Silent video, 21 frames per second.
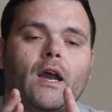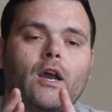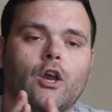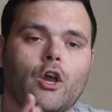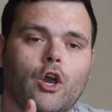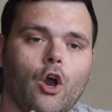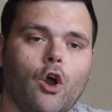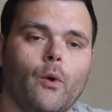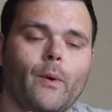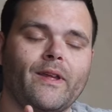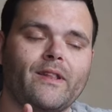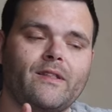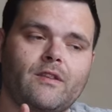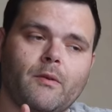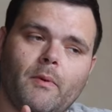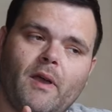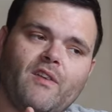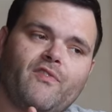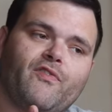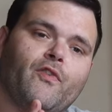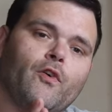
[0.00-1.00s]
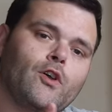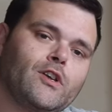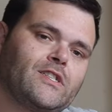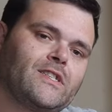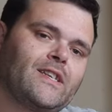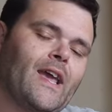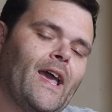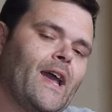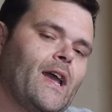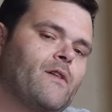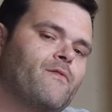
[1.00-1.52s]
going to my first
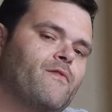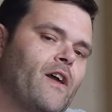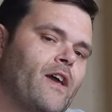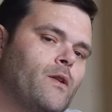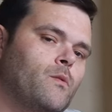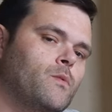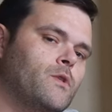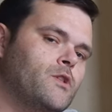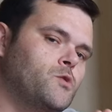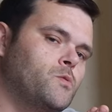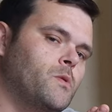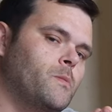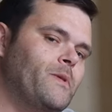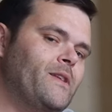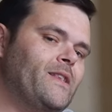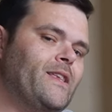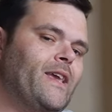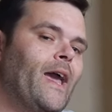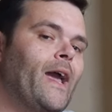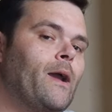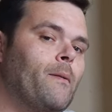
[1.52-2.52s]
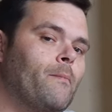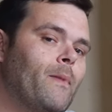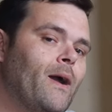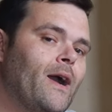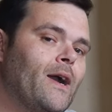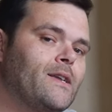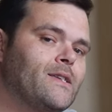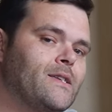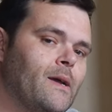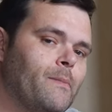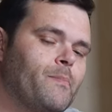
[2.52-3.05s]
tech event, which will be Tech
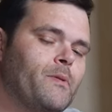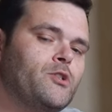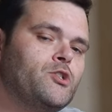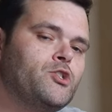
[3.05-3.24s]
Max up in